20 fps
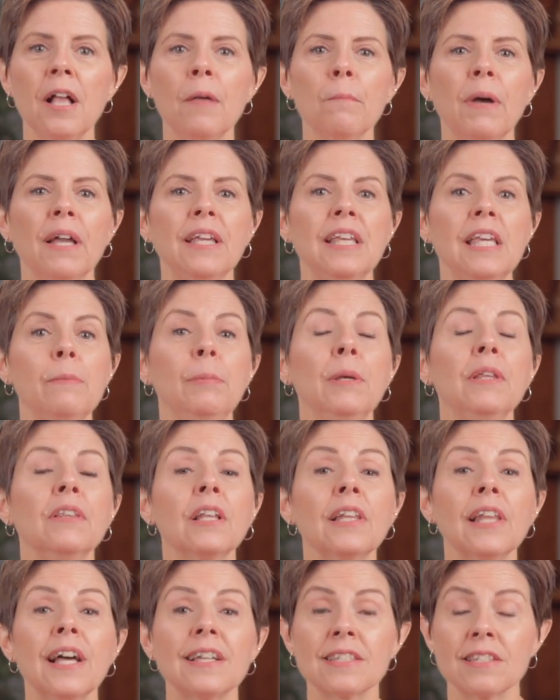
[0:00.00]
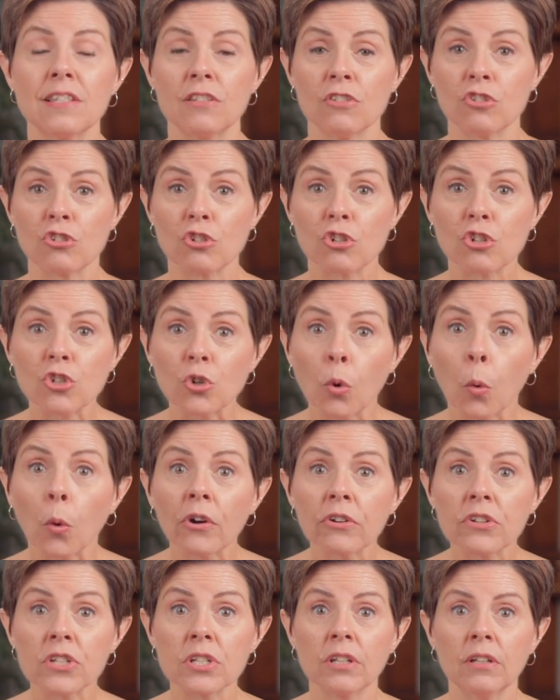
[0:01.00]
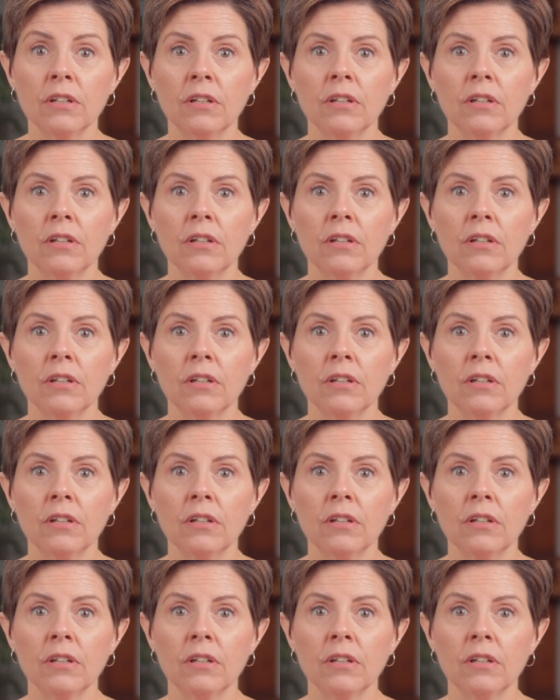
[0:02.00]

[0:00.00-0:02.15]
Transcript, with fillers: by keeping the lessons short